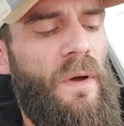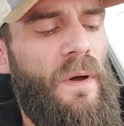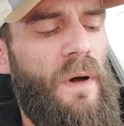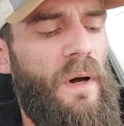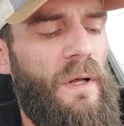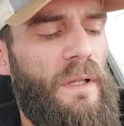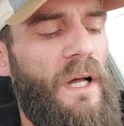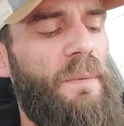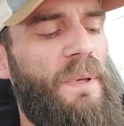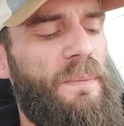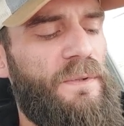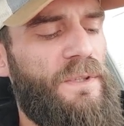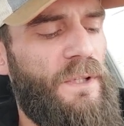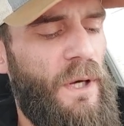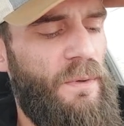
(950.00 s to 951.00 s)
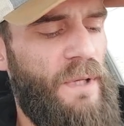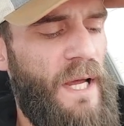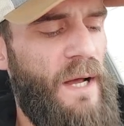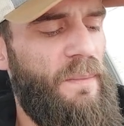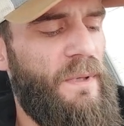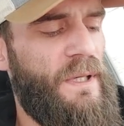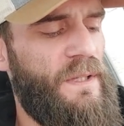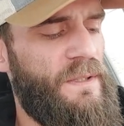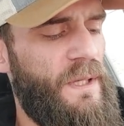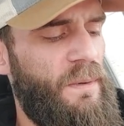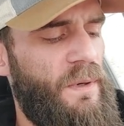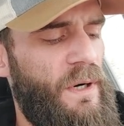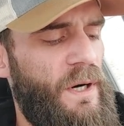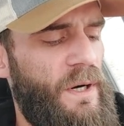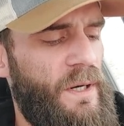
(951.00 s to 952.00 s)
lot of people slowed down because they
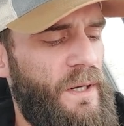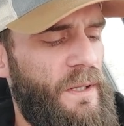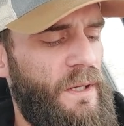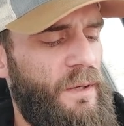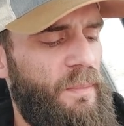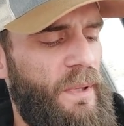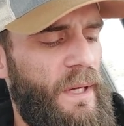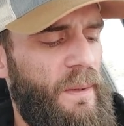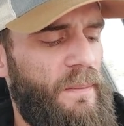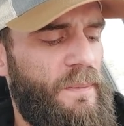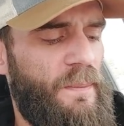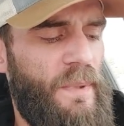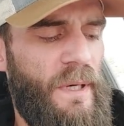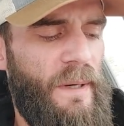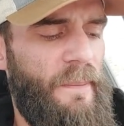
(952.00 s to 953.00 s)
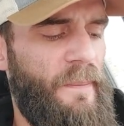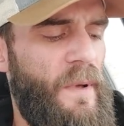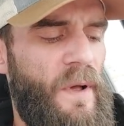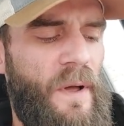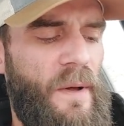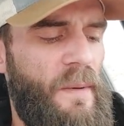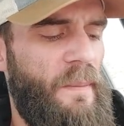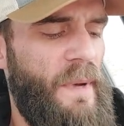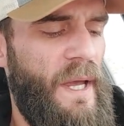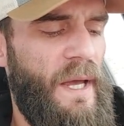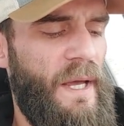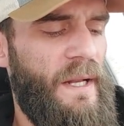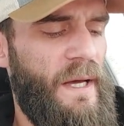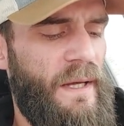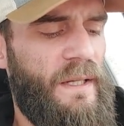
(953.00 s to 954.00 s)
were hurting a little bit. But
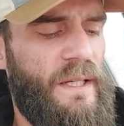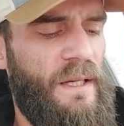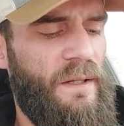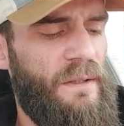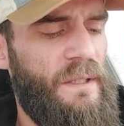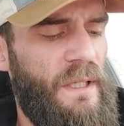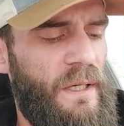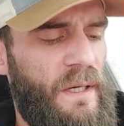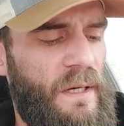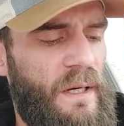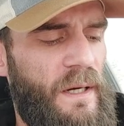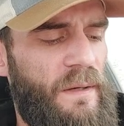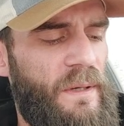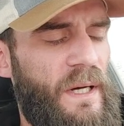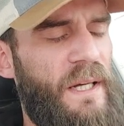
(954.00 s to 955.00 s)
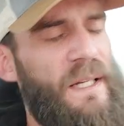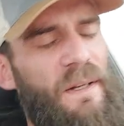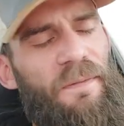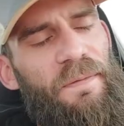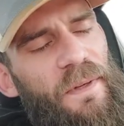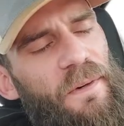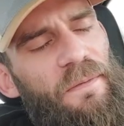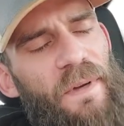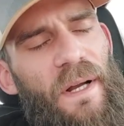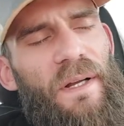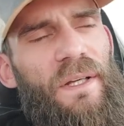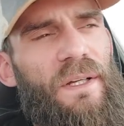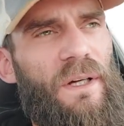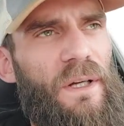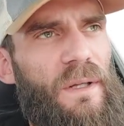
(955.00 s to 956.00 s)
man, I killed it. I didn't feel very
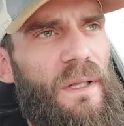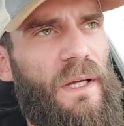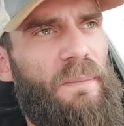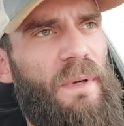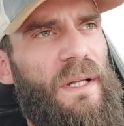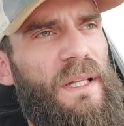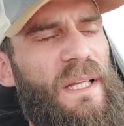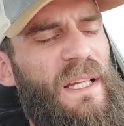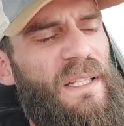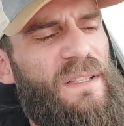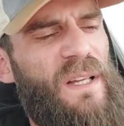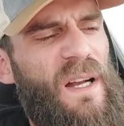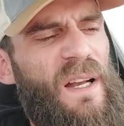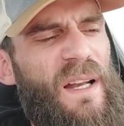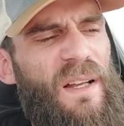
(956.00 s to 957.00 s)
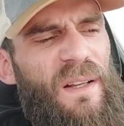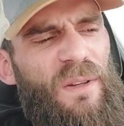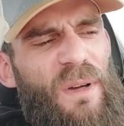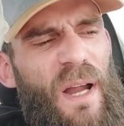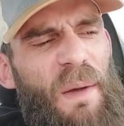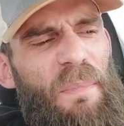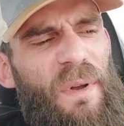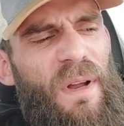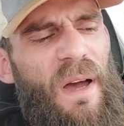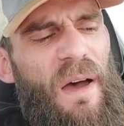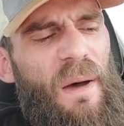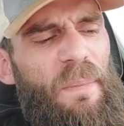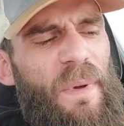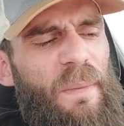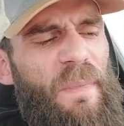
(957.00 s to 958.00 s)
good. Like, my knees started cramping
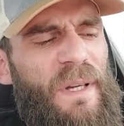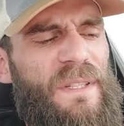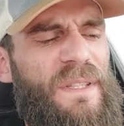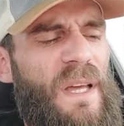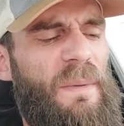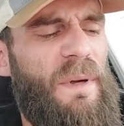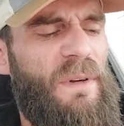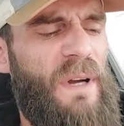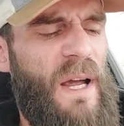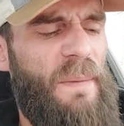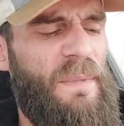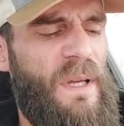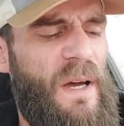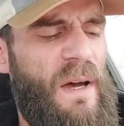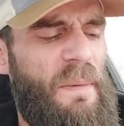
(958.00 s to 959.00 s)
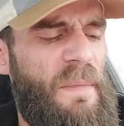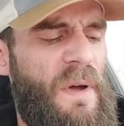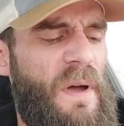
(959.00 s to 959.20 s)
up and my stomach cramped up.